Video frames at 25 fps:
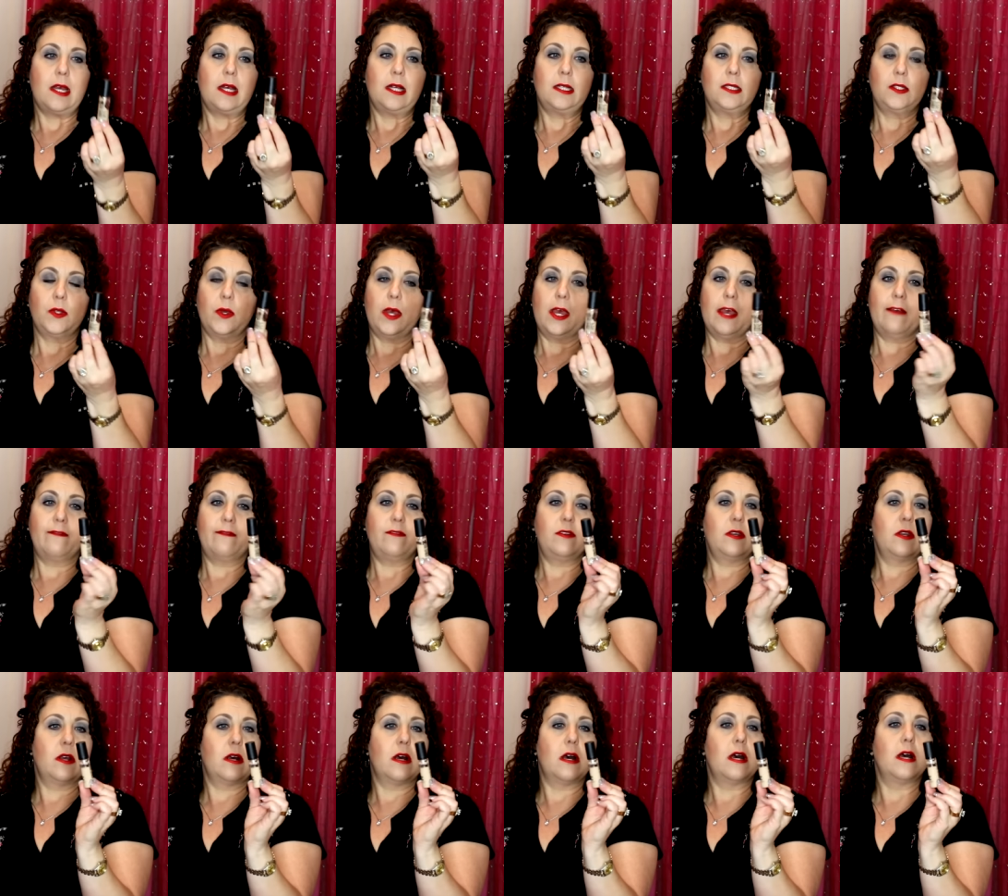So I have
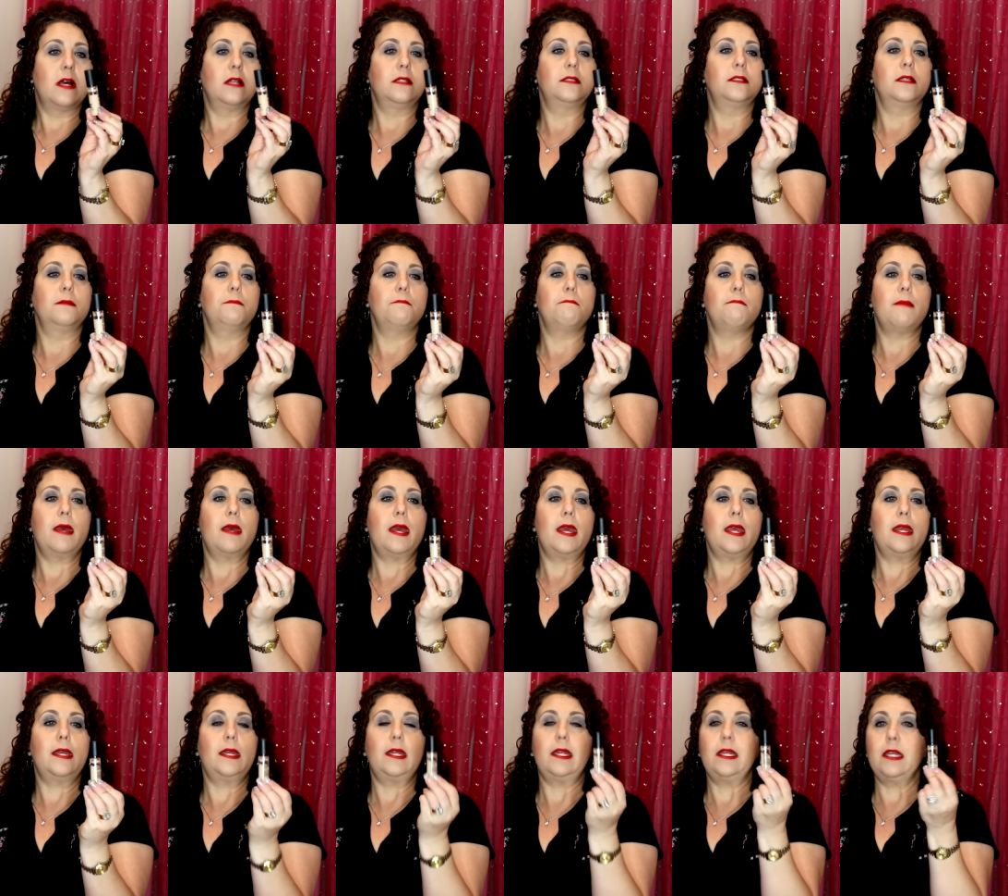not
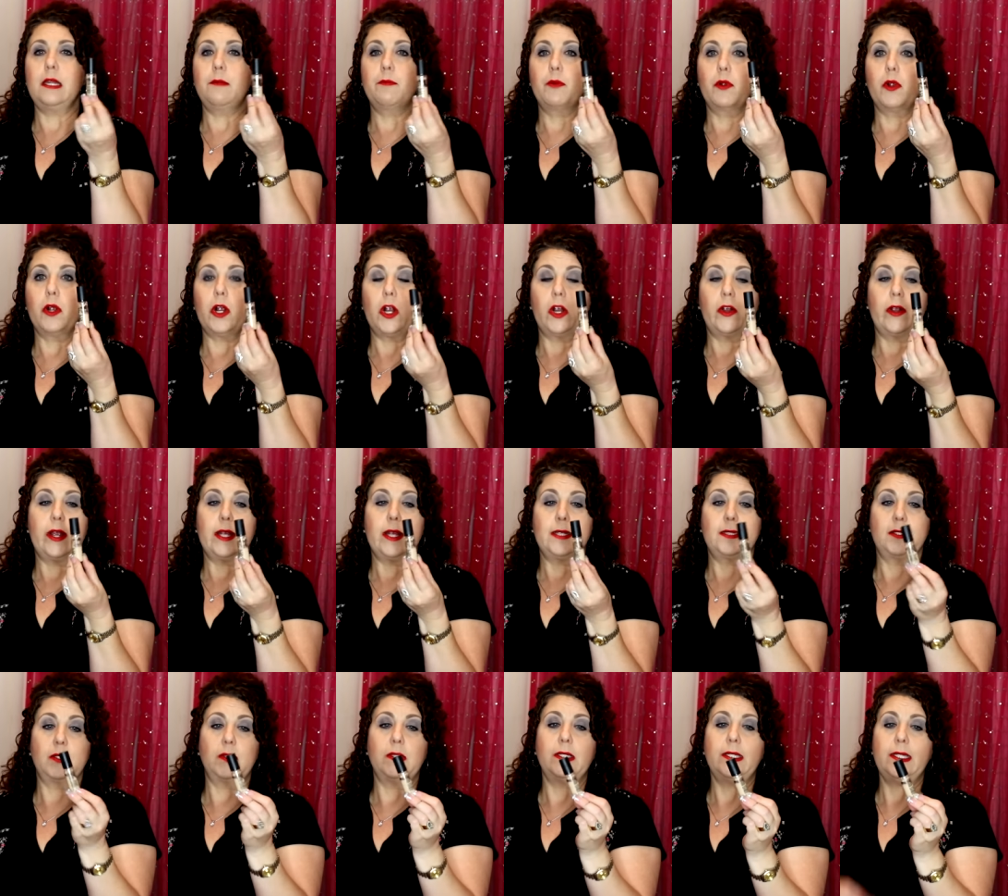made any
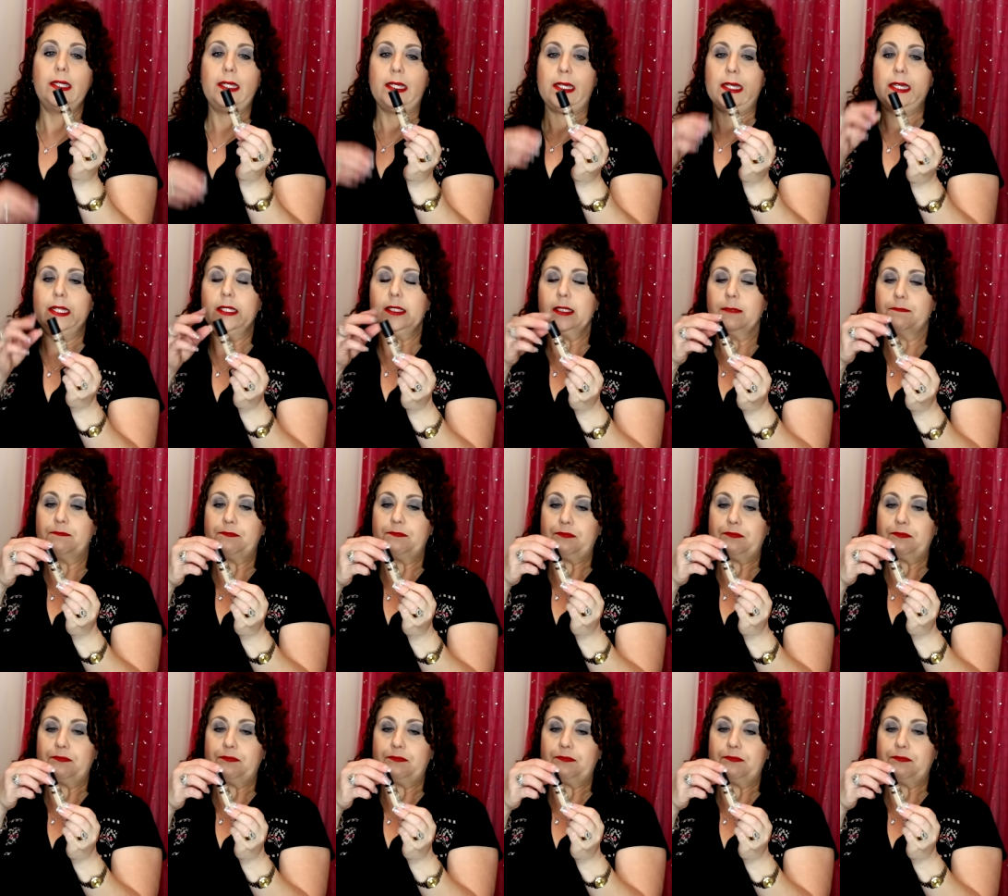progress on it